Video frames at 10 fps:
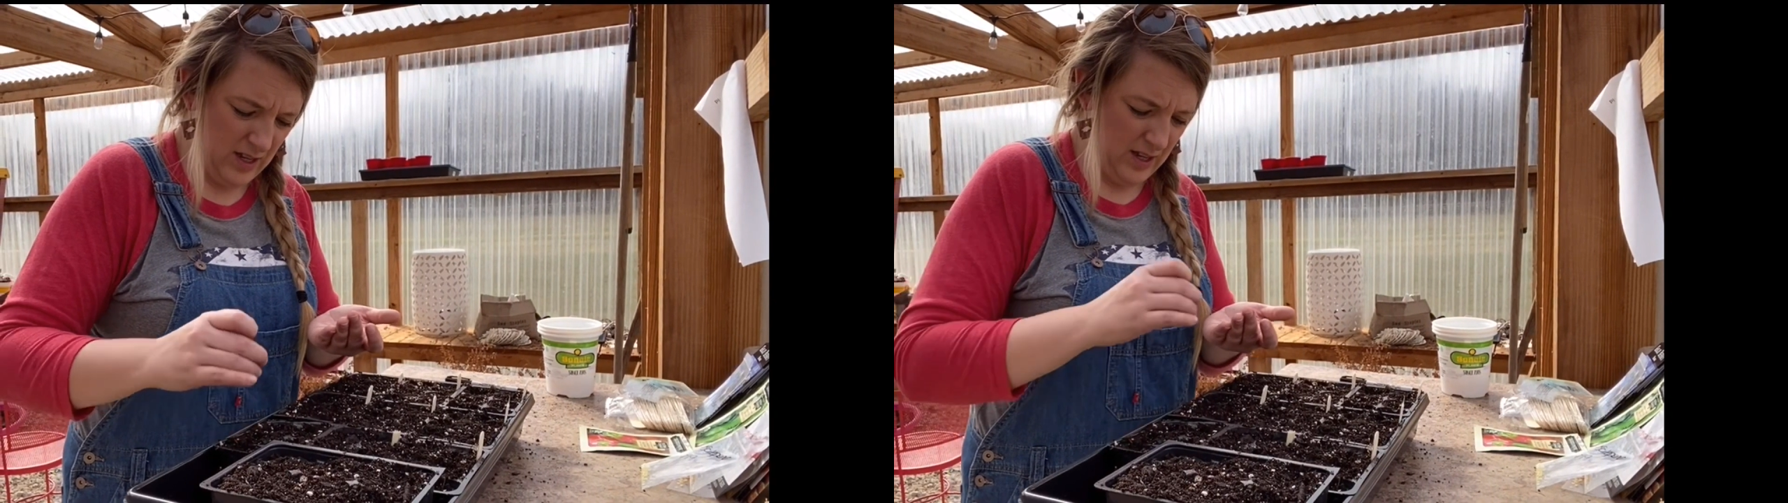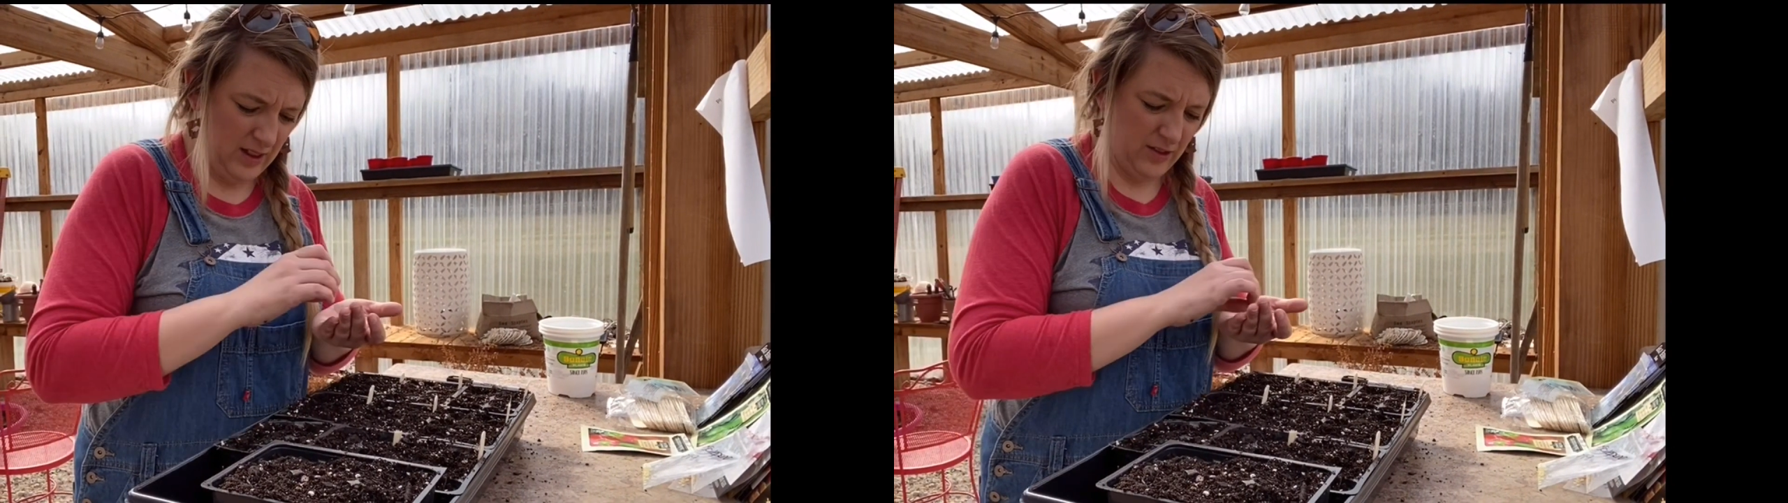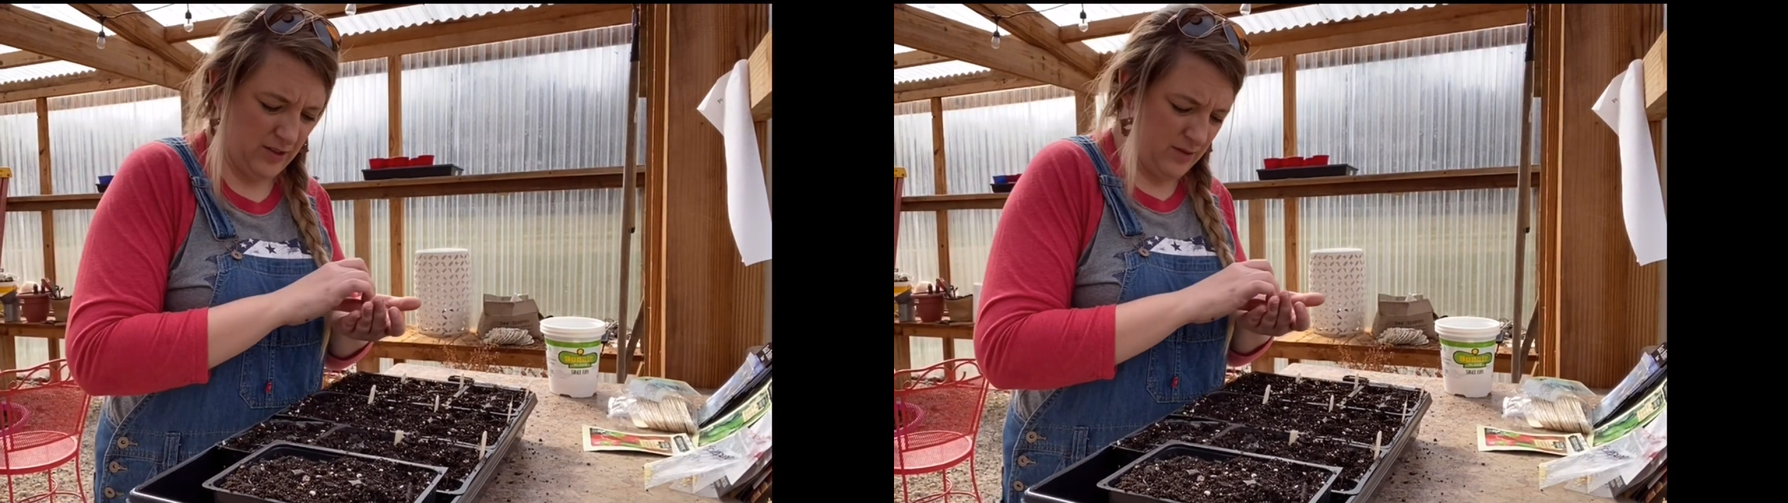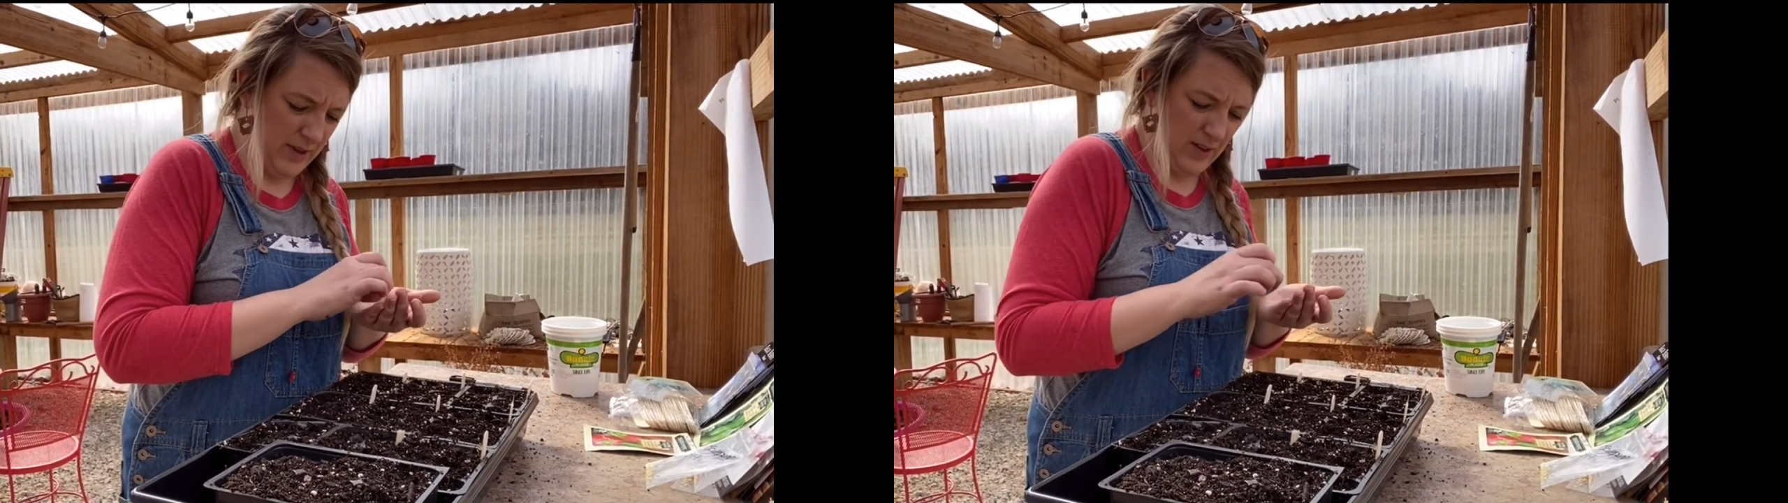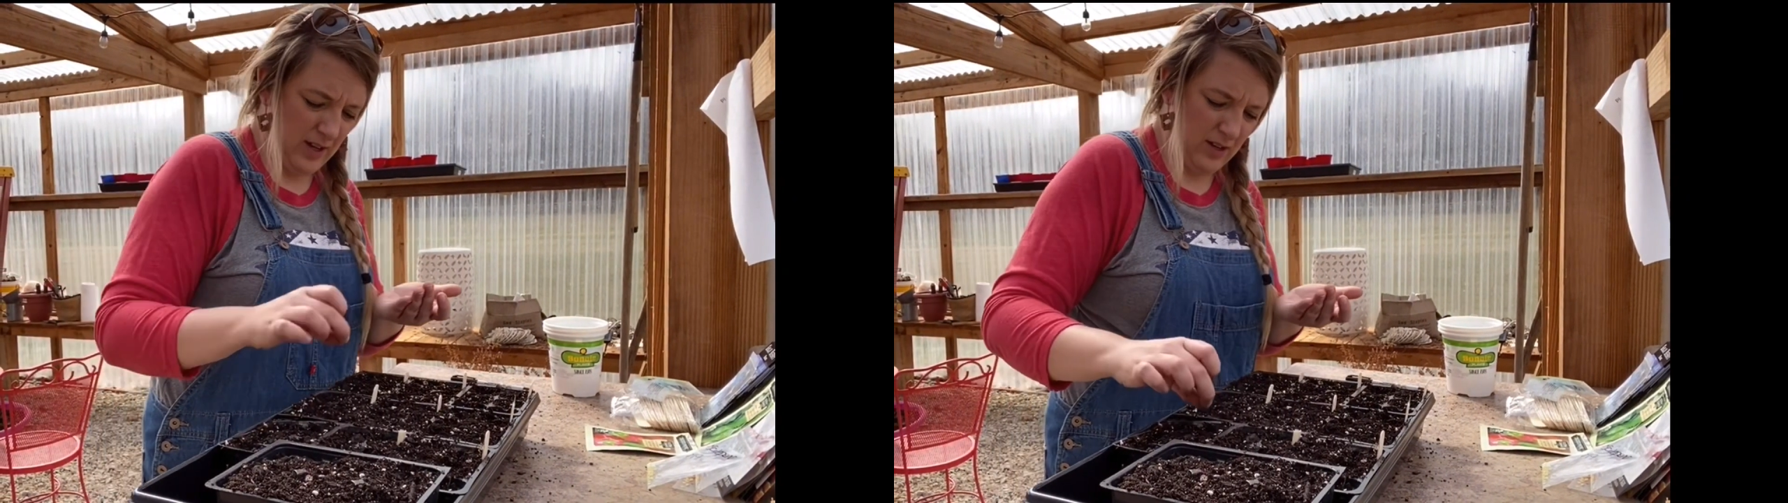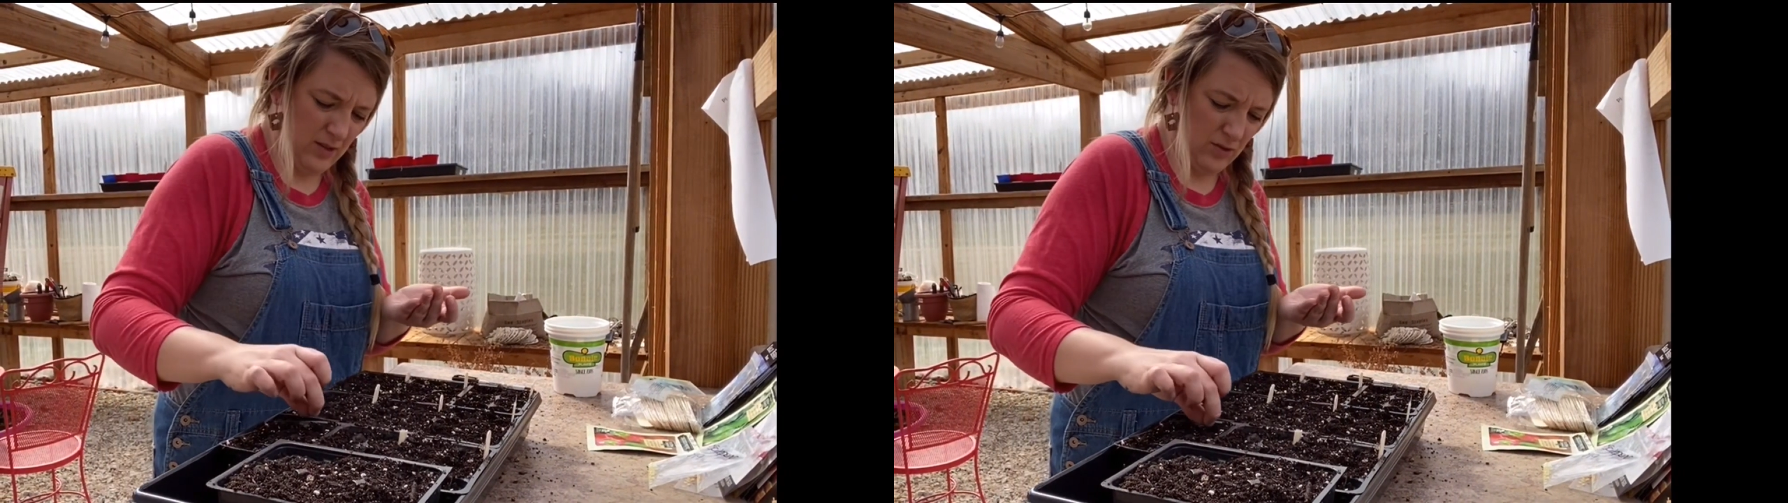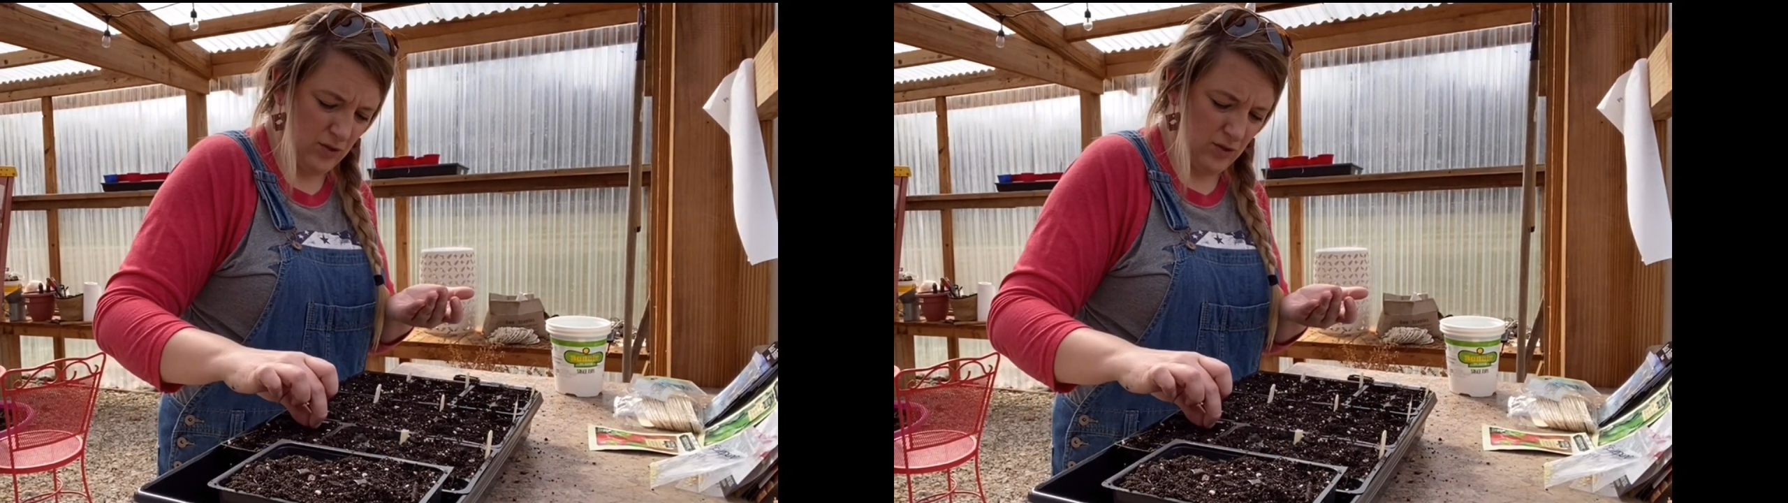and learned about how